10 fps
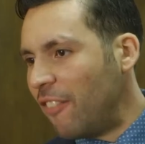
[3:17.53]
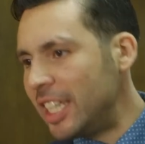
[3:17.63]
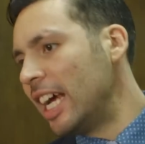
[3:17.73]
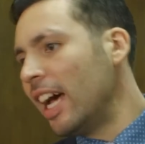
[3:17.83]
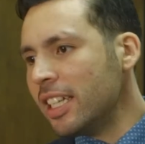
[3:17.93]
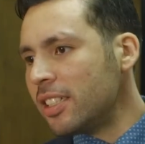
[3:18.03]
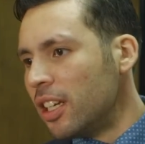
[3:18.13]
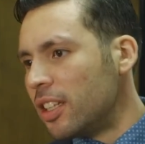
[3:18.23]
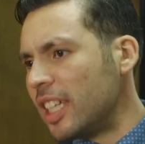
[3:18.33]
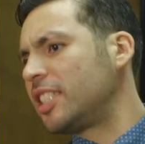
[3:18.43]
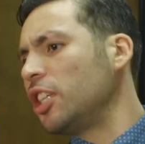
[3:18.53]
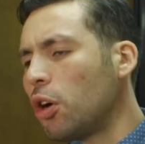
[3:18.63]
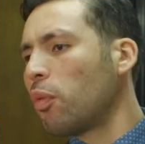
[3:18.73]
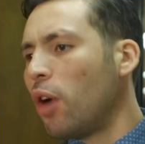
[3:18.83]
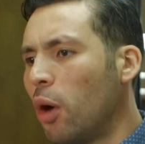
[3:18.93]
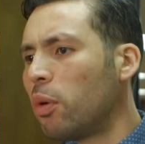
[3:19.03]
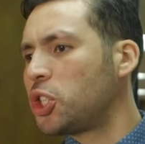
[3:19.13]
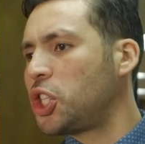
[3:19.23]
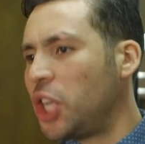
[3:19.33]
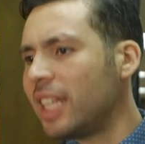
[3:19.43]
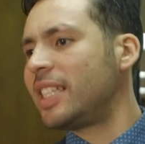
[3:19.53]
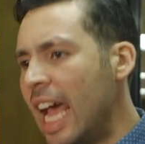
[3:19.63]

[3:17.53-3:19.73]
If it does, the Silk Road will shut